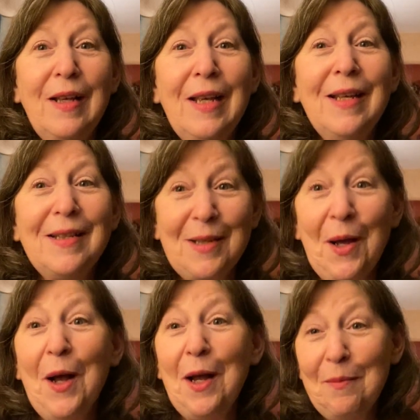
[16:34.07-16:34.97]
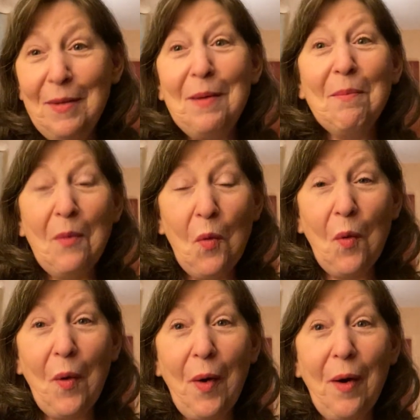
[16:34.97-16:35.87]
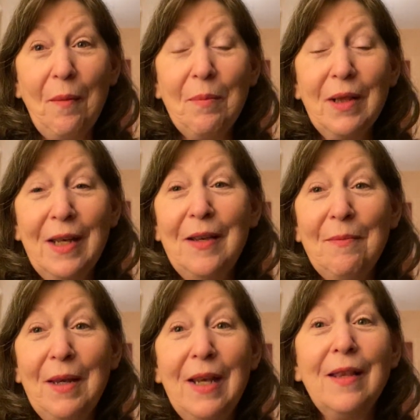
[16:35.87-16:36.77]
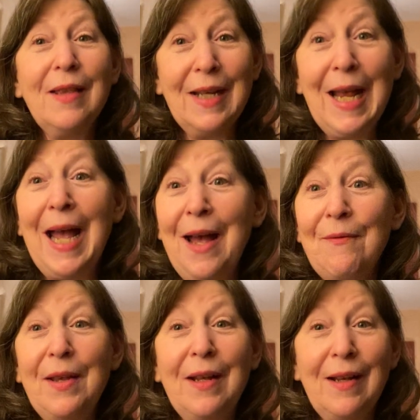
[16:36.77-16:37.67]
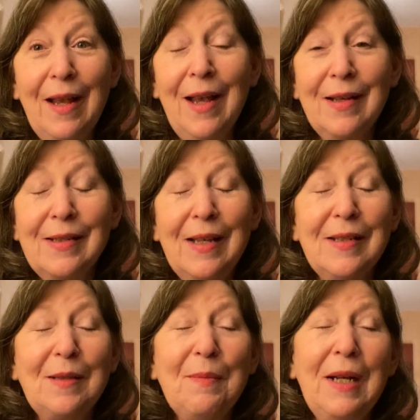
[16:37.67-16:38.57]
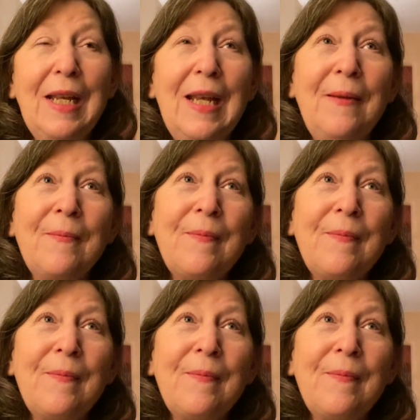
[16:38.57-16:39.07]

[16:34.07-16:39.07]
It taught me more, believe me, than having excess money.